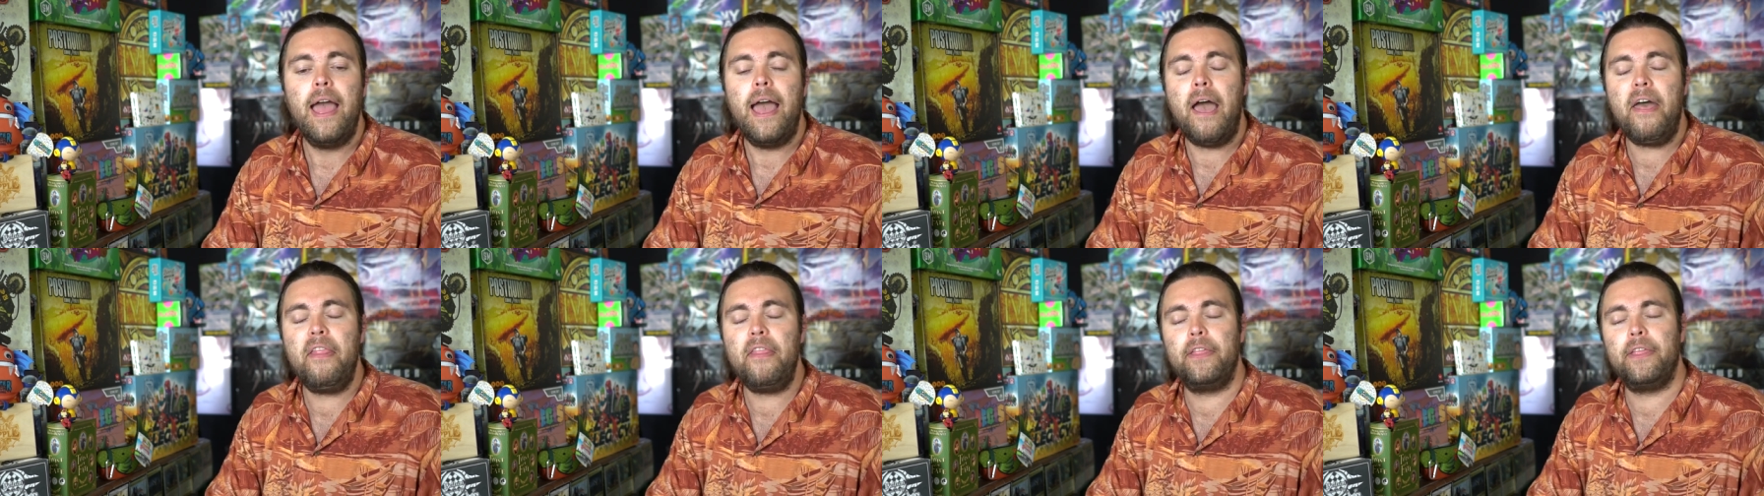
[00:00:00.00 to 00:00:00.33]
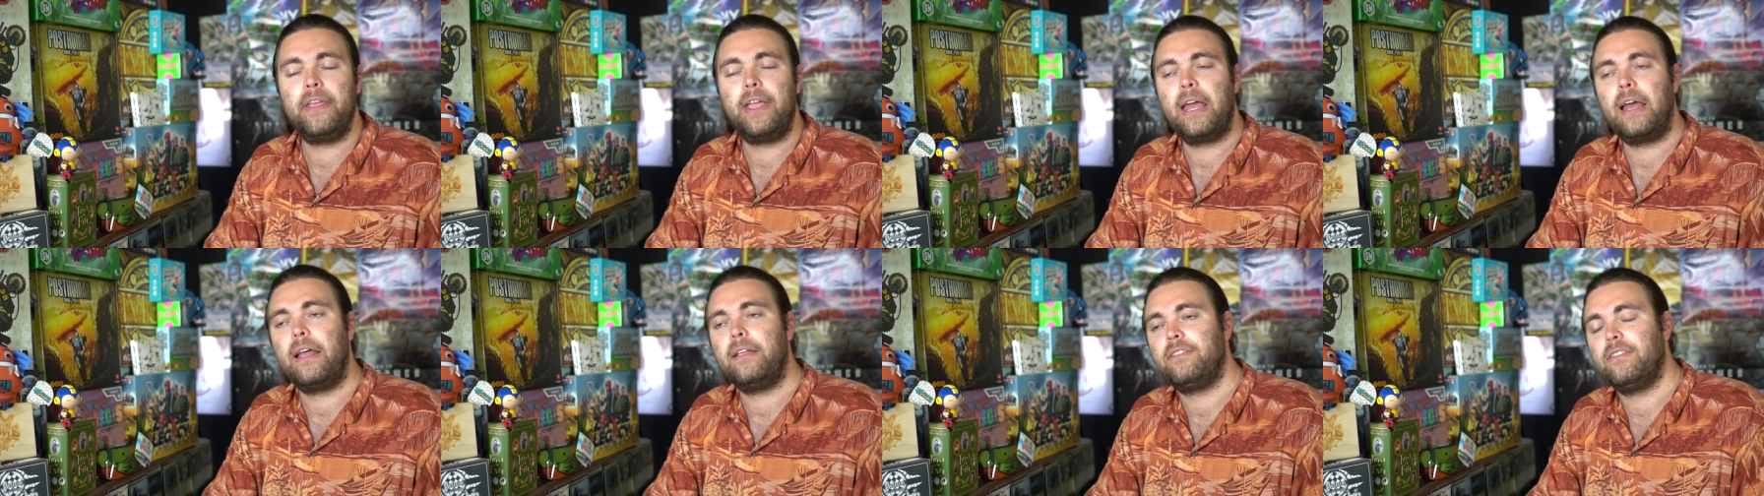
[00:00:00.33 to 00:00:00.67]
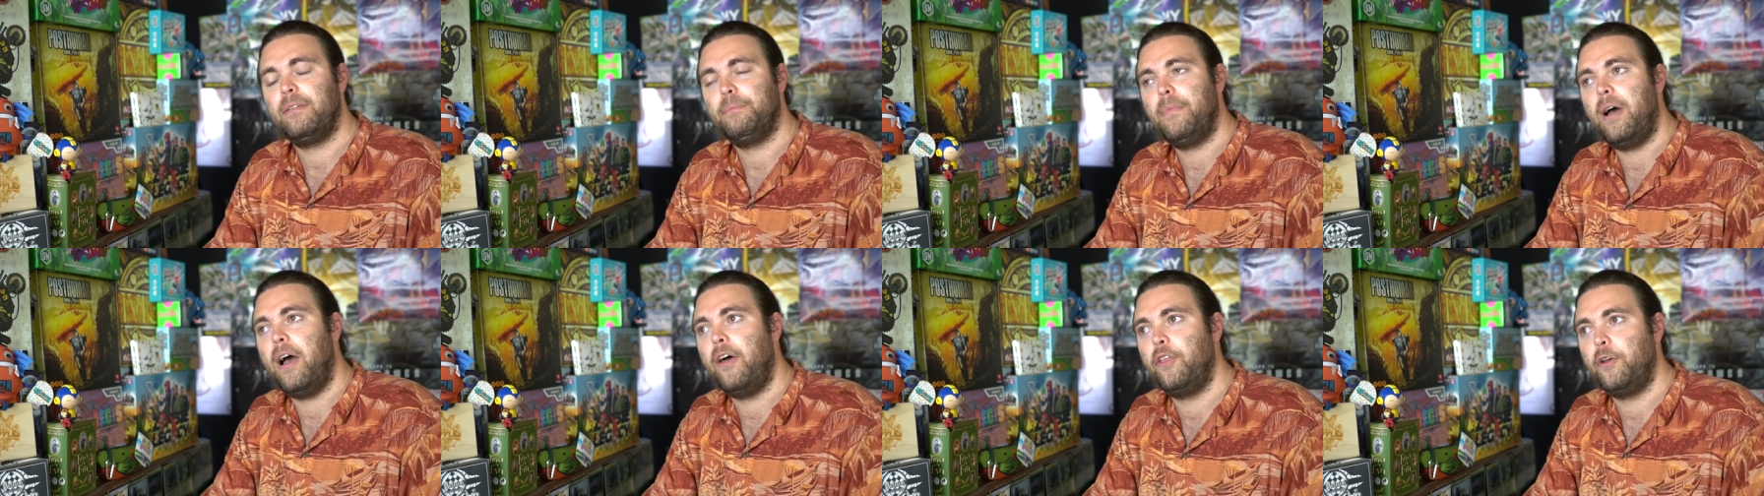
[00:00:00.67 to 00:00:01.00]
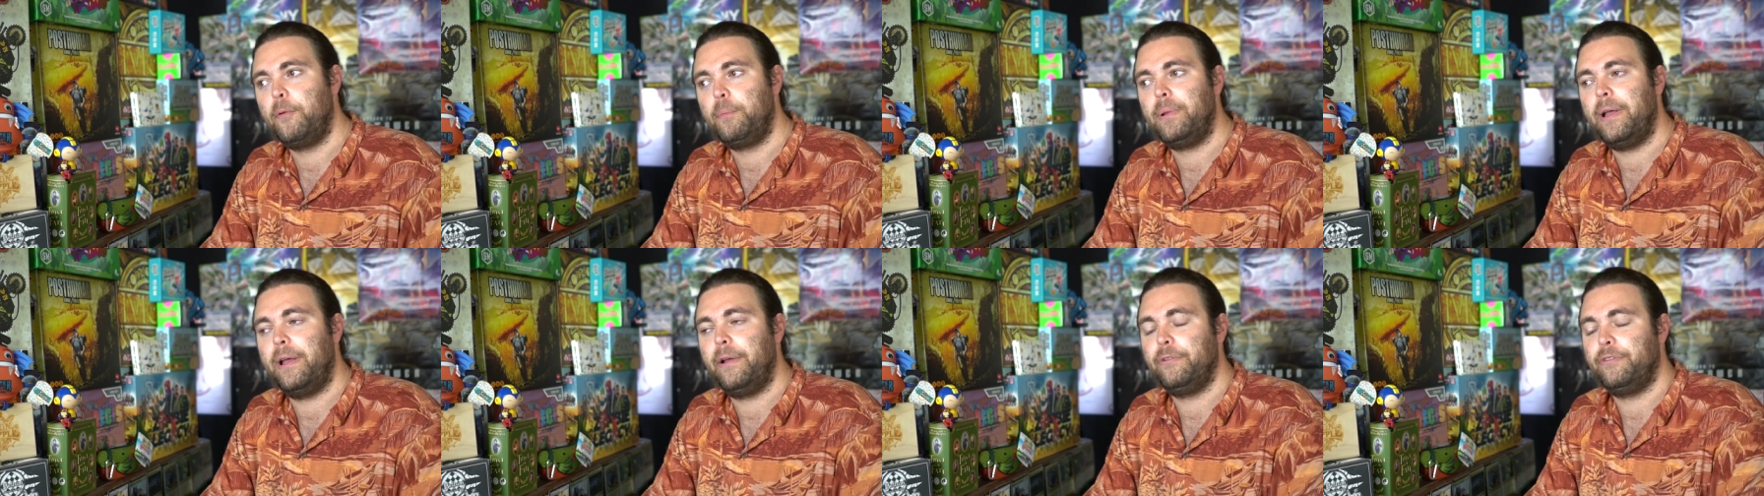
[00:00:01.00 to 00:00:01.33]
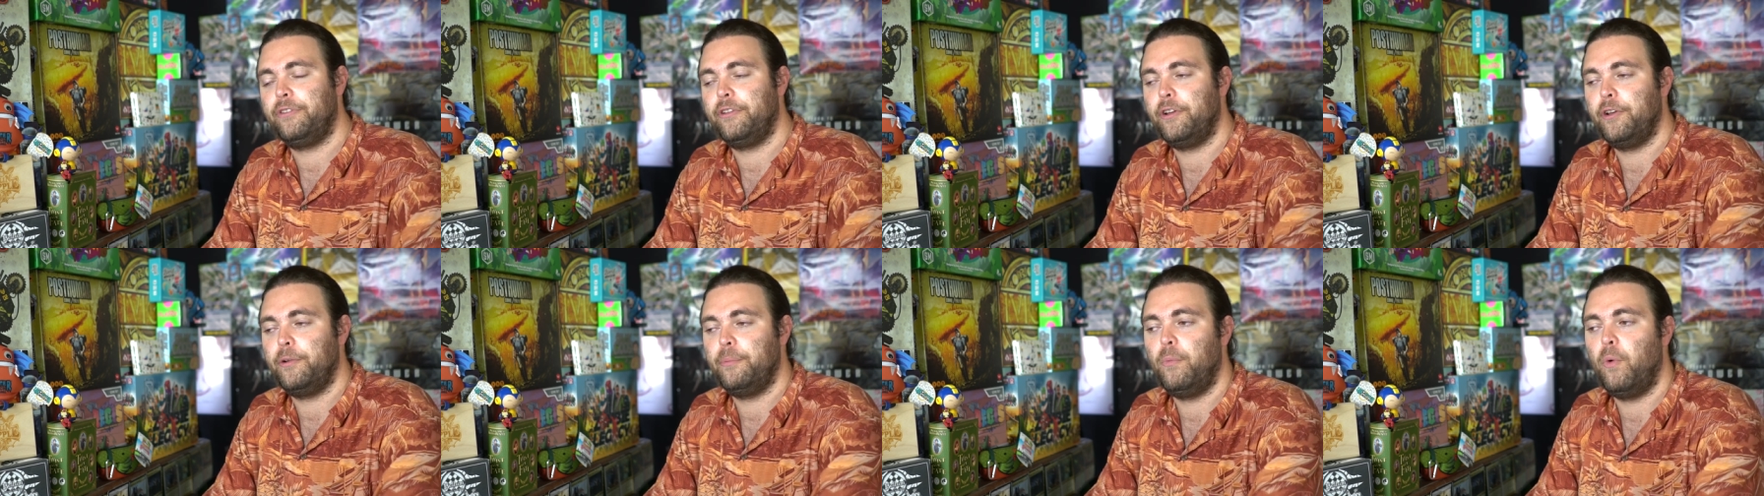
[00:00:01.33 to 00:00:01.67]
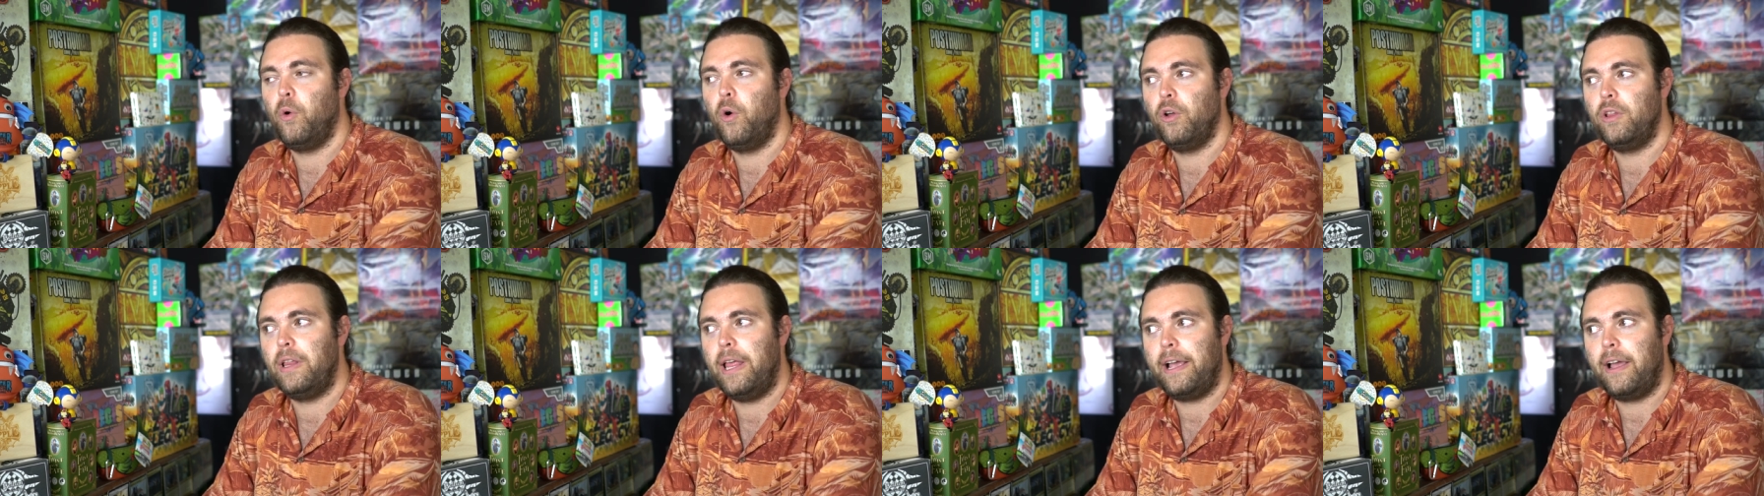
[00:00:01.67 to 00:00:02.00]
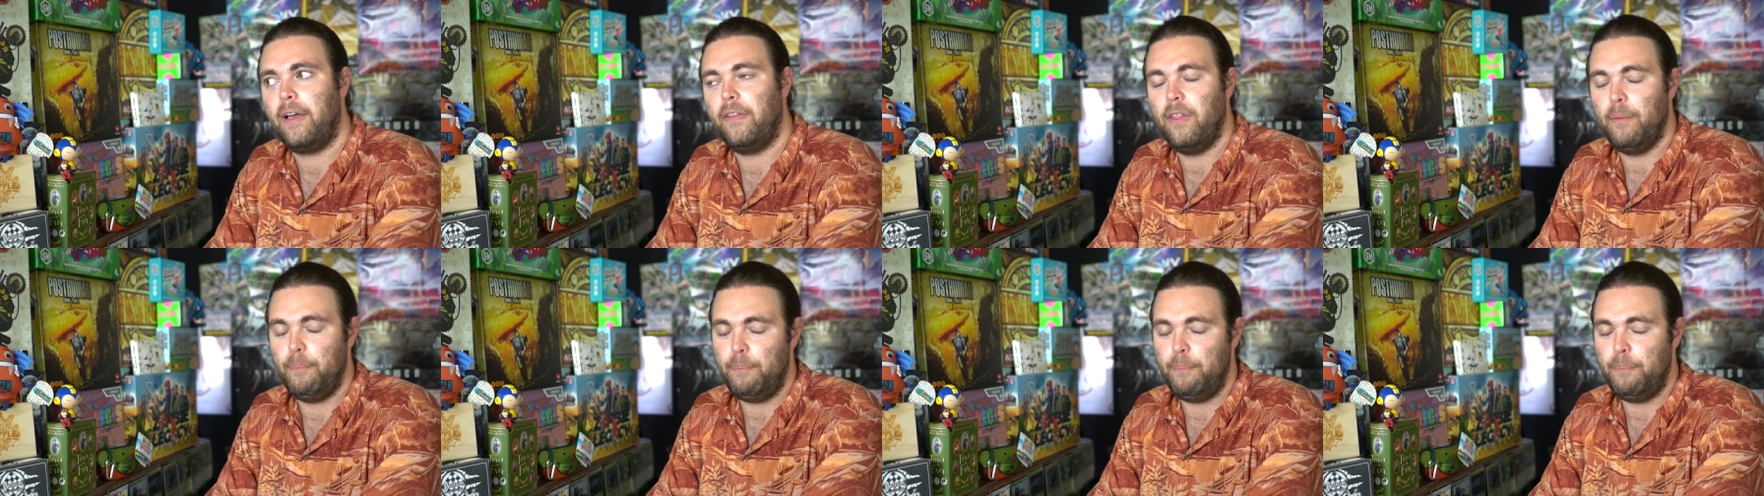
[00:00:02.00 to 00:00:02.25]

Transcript: And then you get some other players that are more like on